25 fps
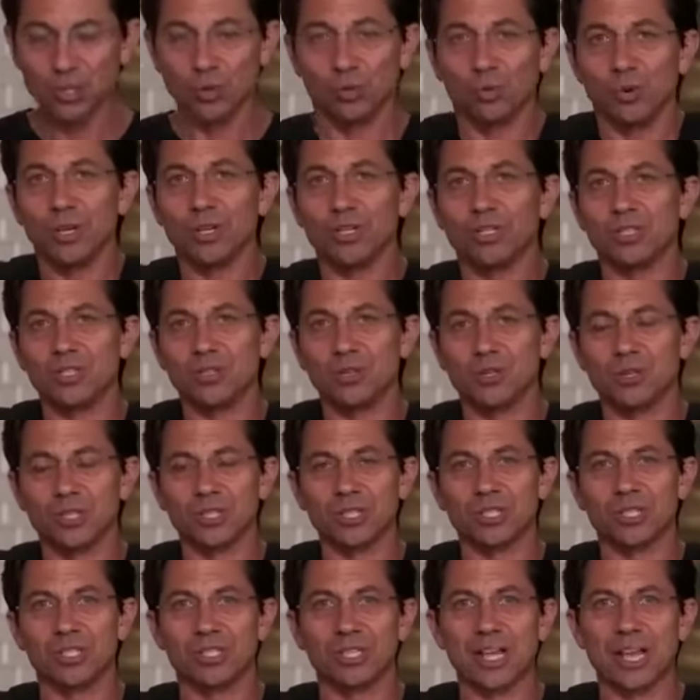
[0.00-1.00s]
So, what does your
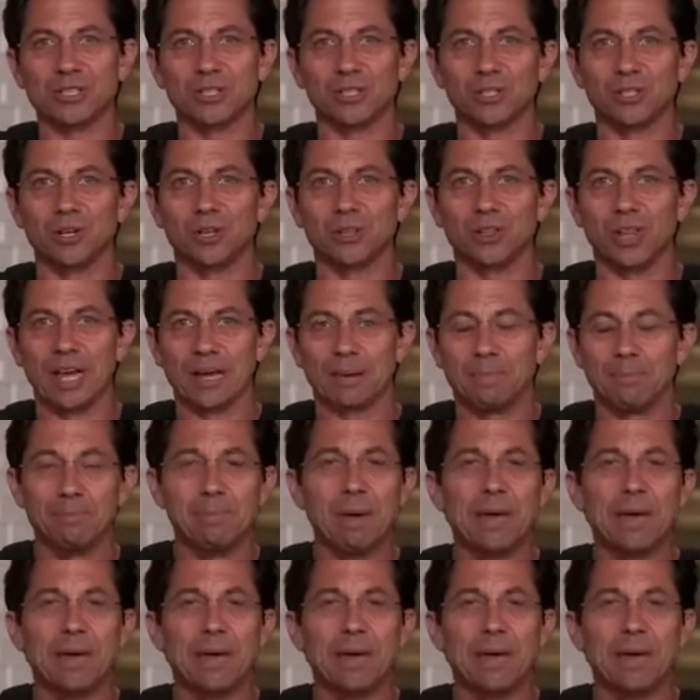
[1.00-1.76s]
success look like?